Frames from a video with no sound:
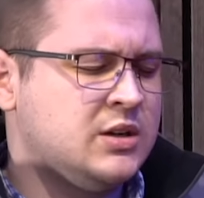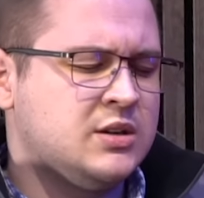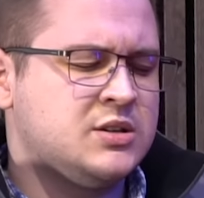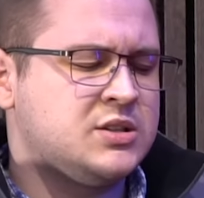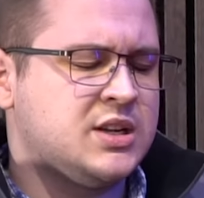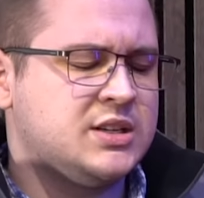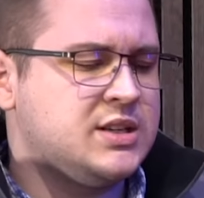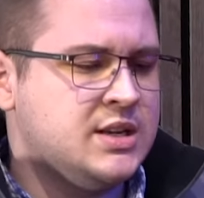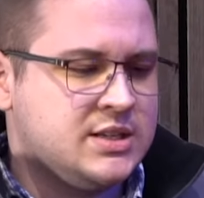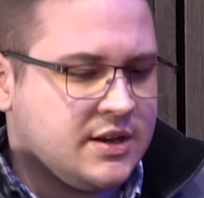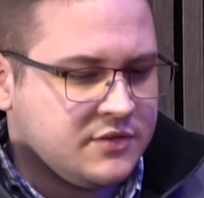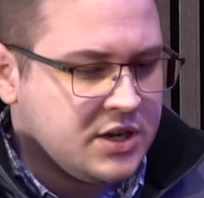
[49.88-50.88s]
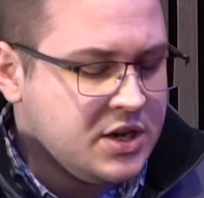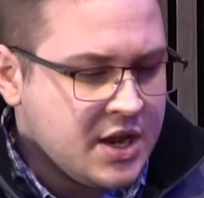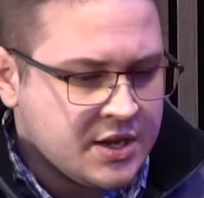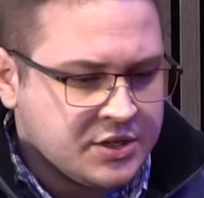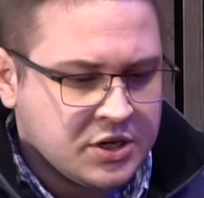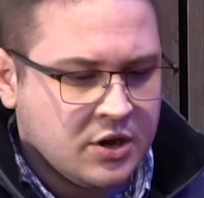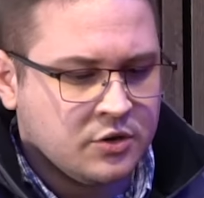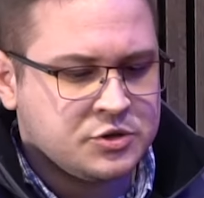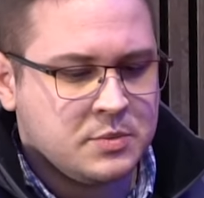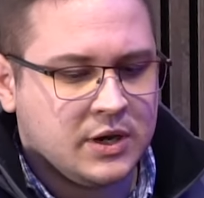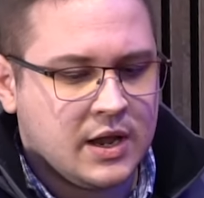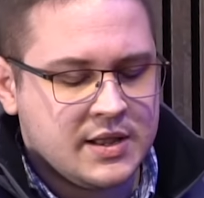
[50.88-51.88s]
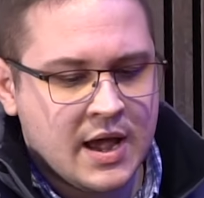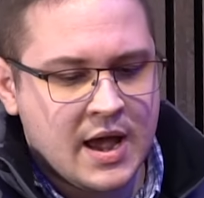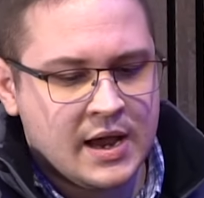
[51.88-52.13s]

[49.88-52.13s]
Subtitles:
16, 17 years ago, something like that.